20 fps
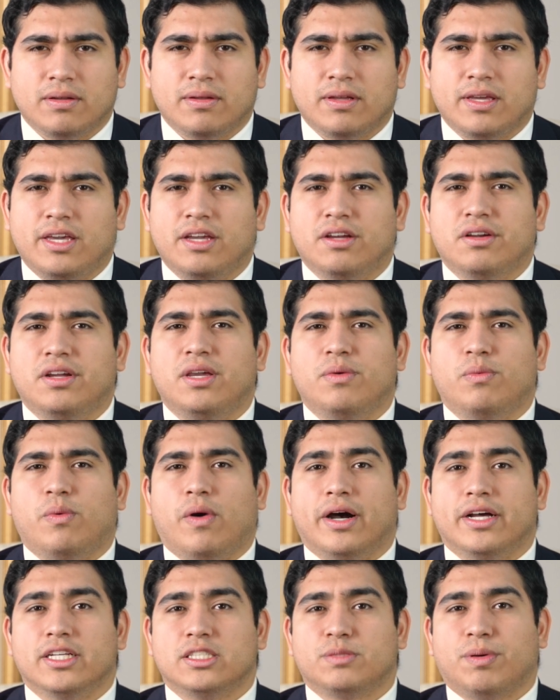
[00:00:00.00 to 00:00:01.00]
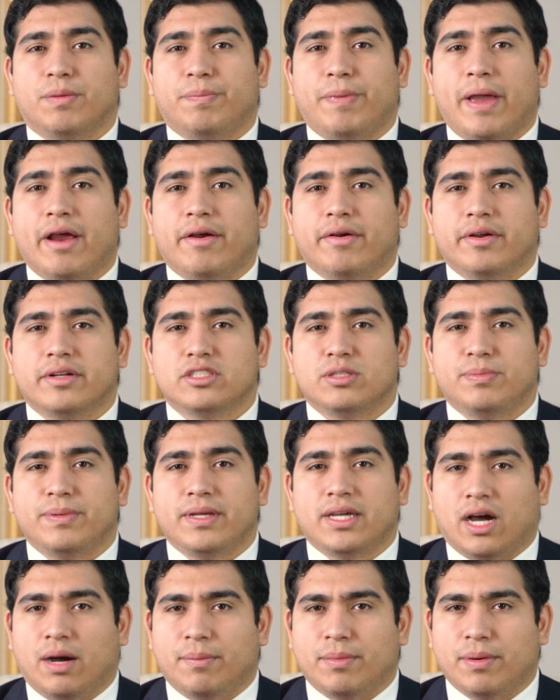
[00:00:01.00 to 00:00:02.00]
Here he was preparing to
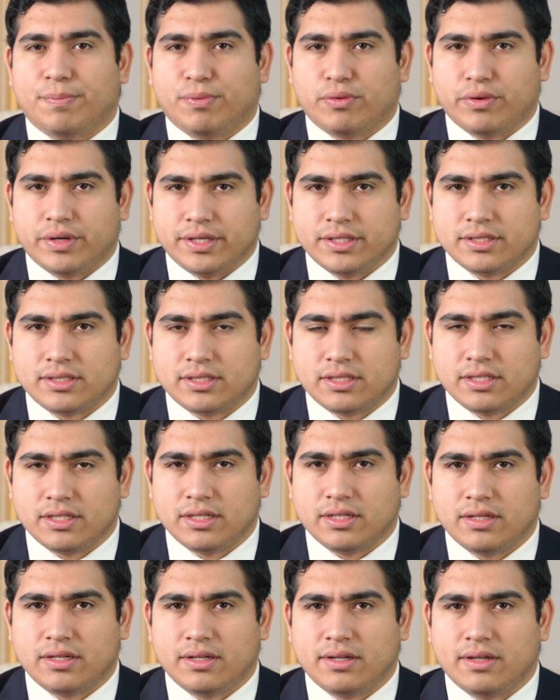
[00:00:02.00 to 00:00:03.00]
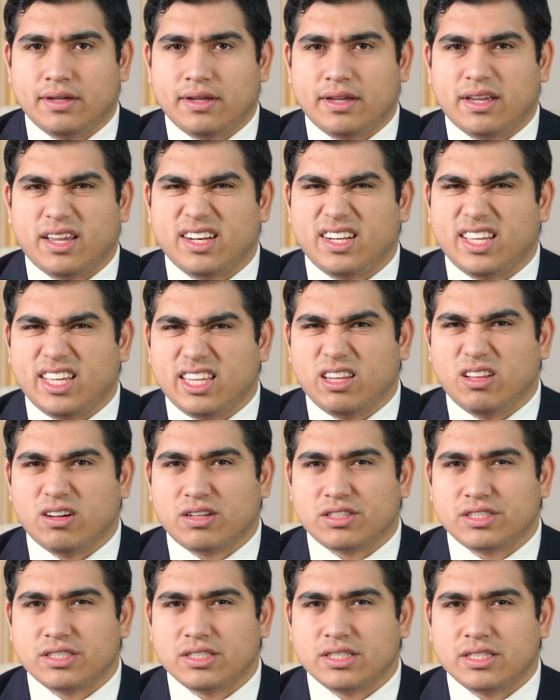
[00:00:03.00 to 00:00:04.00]
become a priest, and he
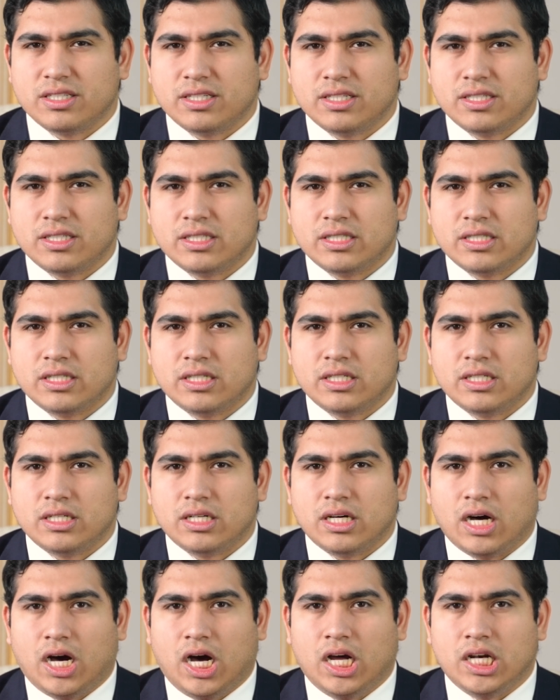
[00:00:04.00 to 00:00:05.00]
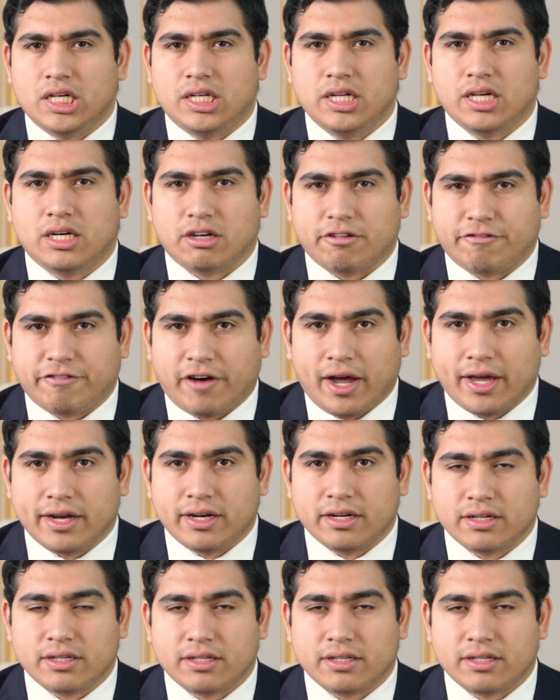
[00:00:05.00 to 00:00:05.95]
looked undignified.